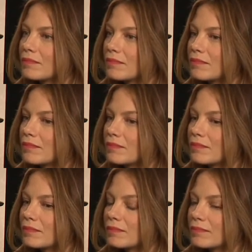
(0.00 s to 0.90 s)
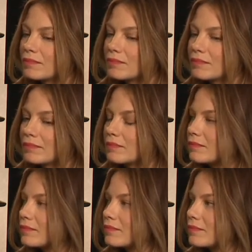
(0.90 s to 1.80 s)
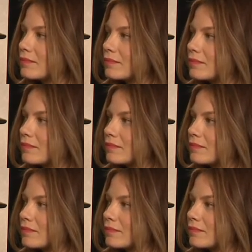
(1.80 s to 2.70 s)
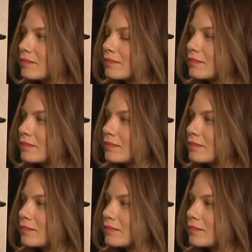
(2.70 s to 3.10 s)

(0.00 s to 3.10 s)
The person shown says nothing.